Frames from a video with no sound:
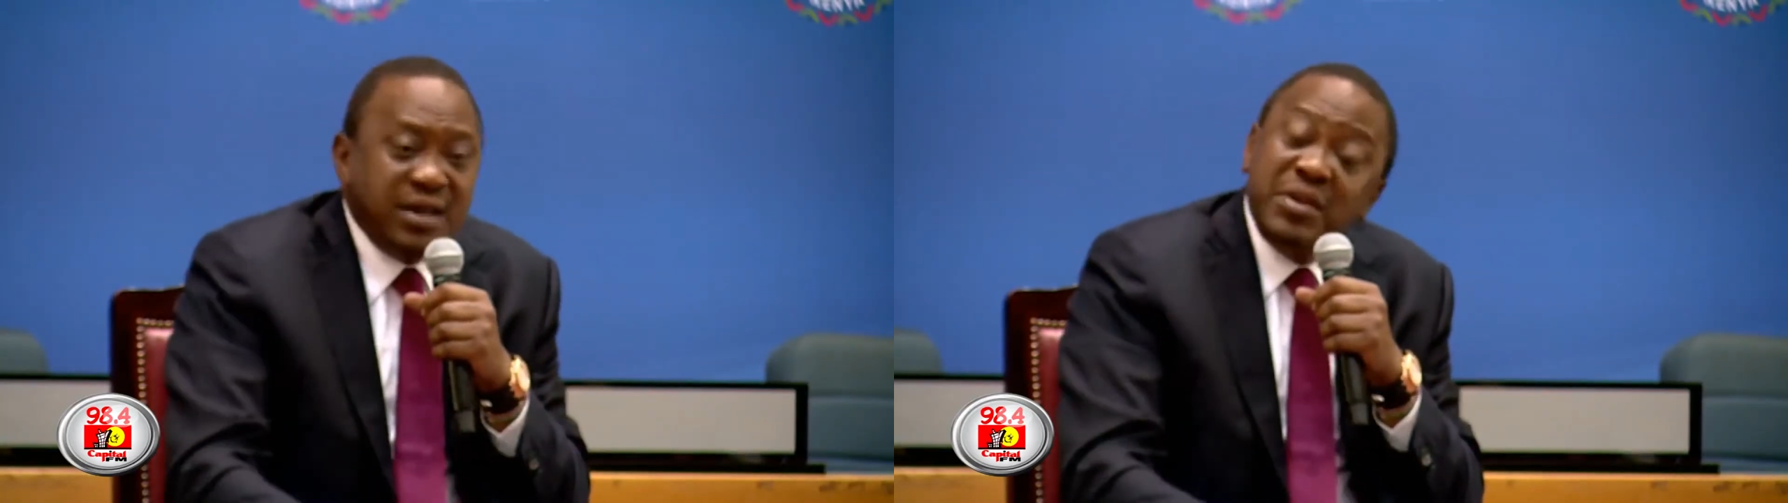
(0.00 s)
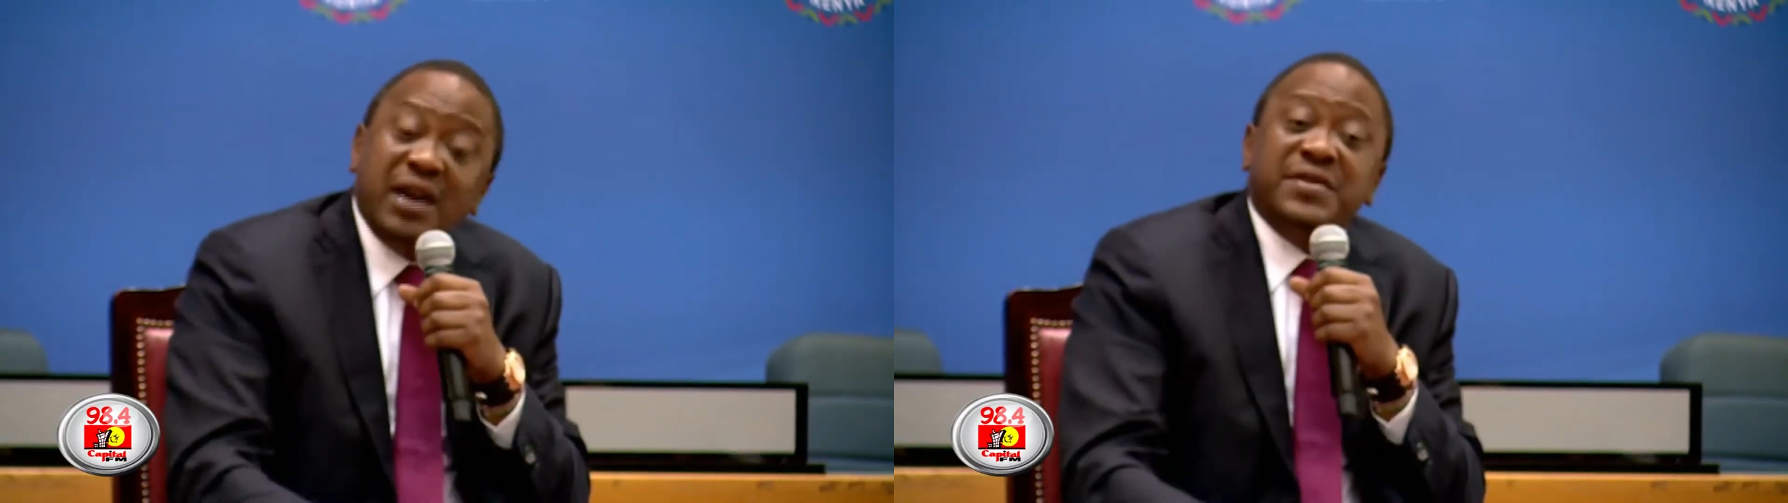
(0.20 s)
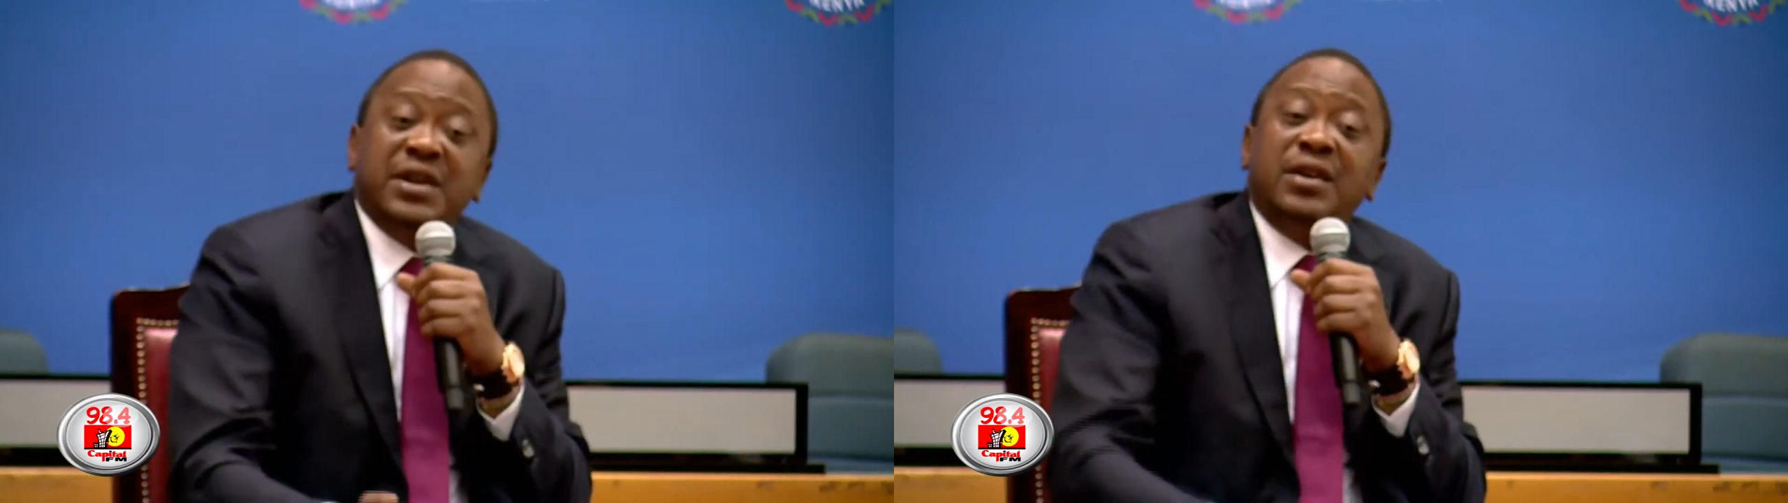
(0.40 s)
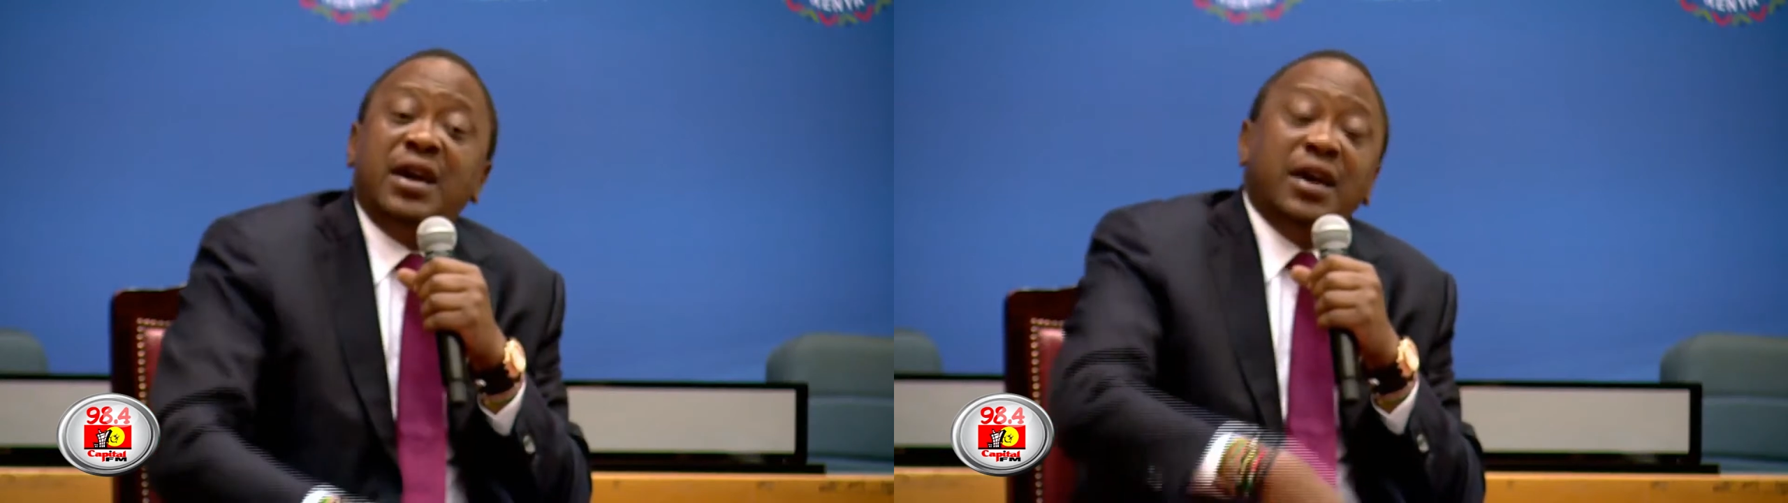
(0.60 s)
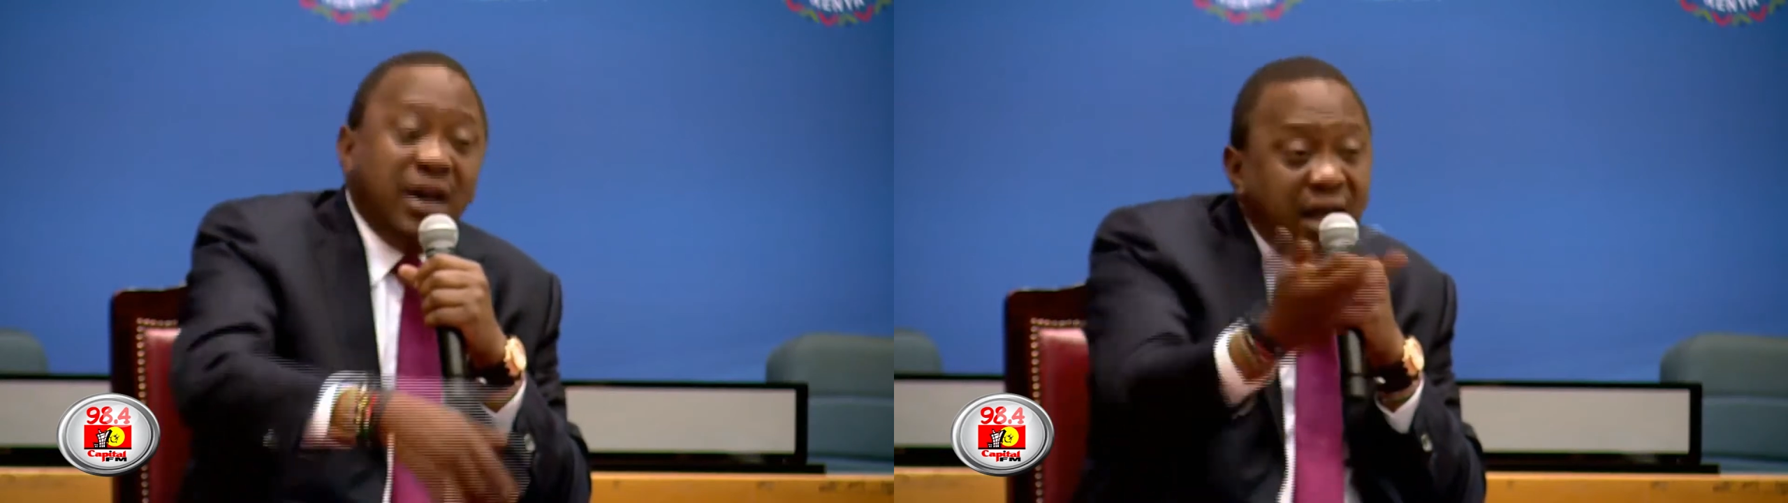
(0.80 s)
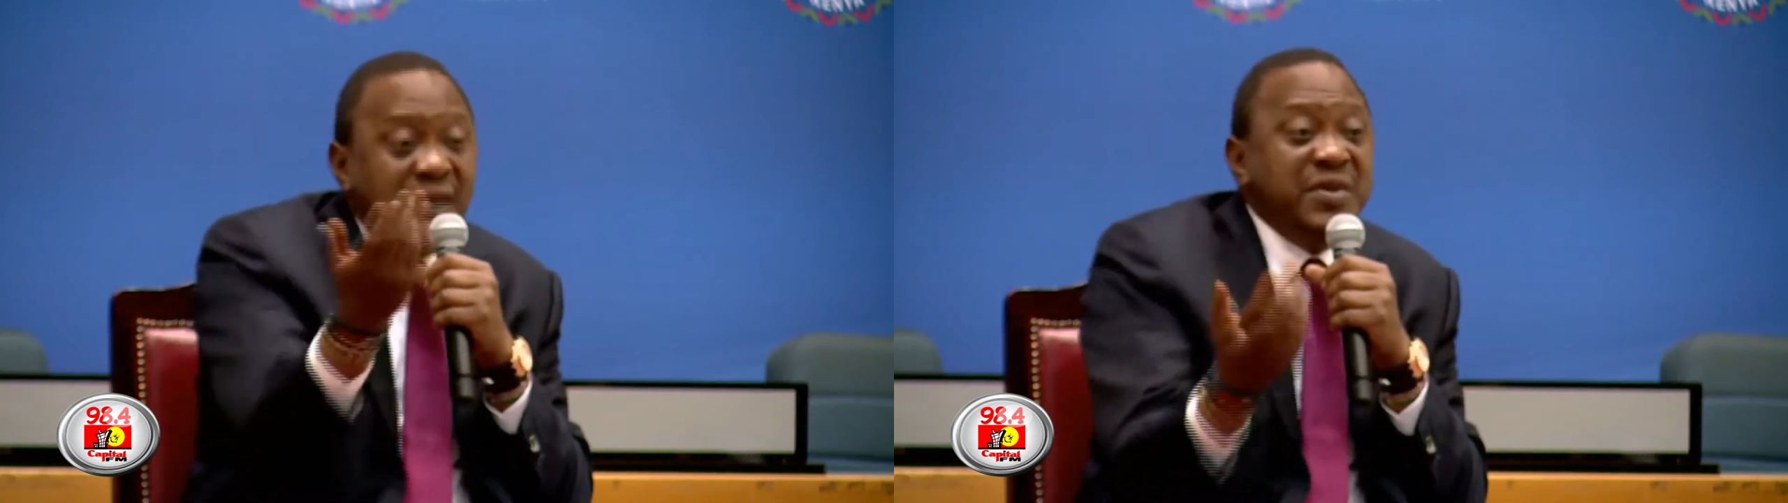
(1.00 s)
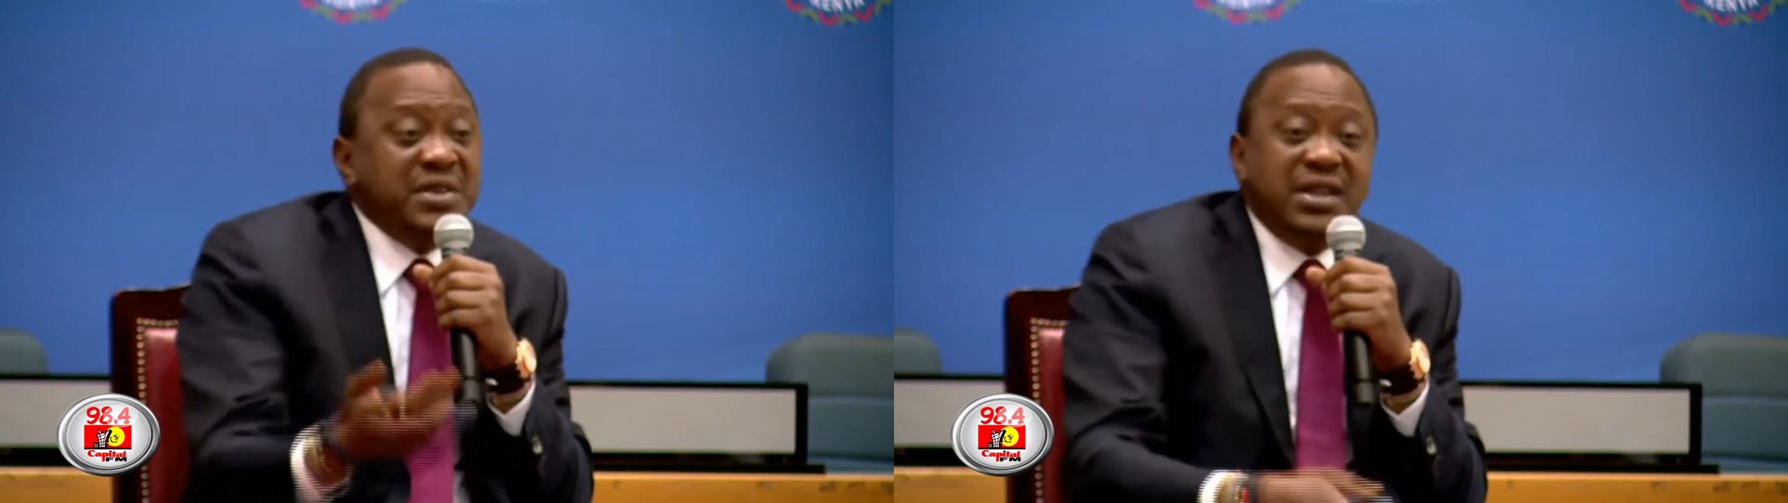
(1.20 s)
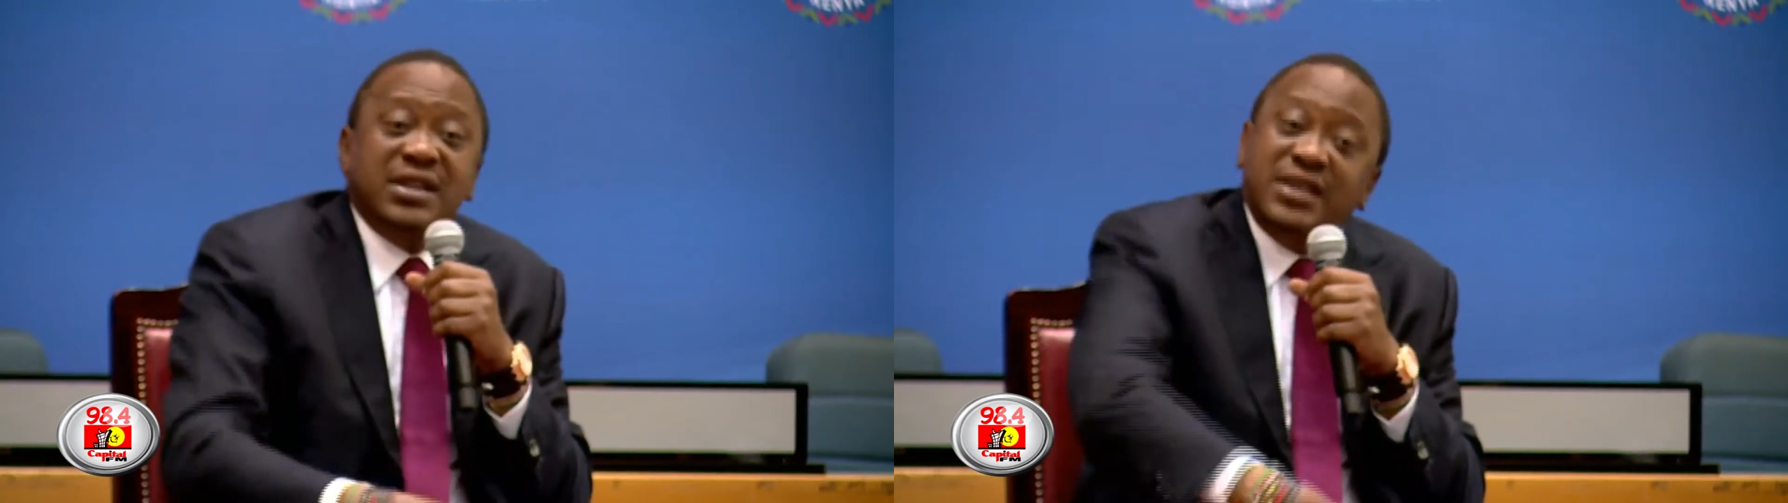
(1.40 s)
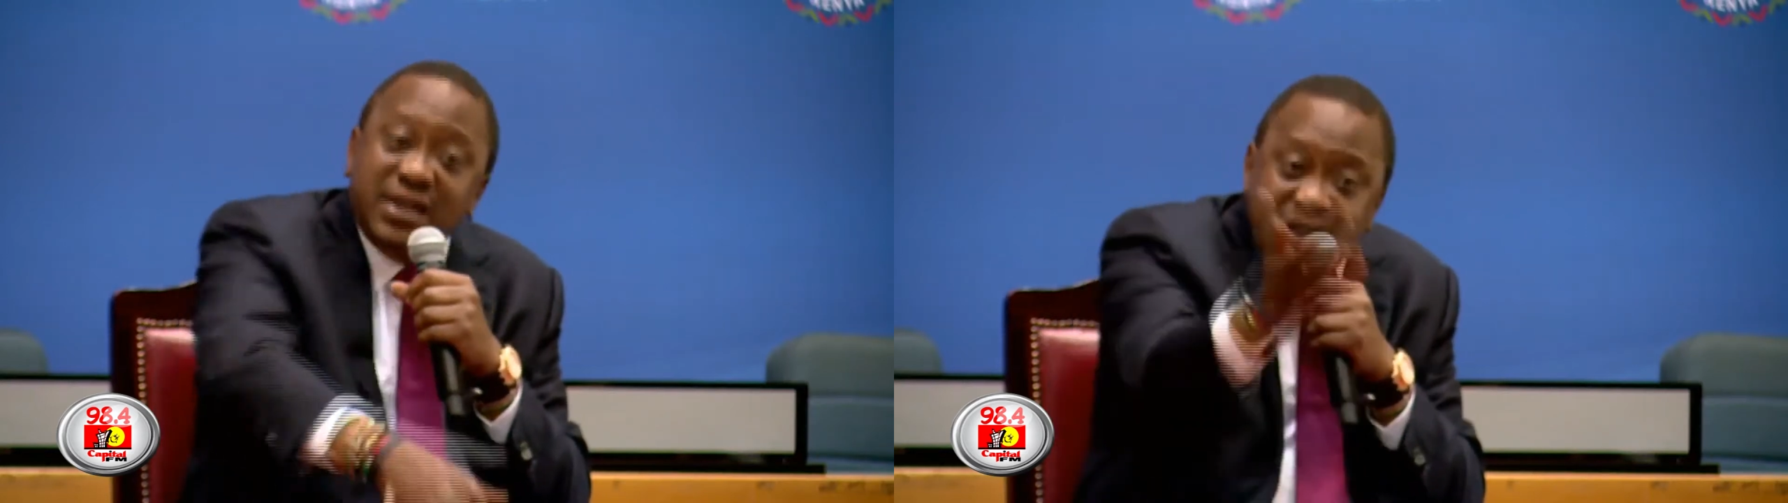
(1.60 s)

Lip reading: Me, I've said, if he's guilty,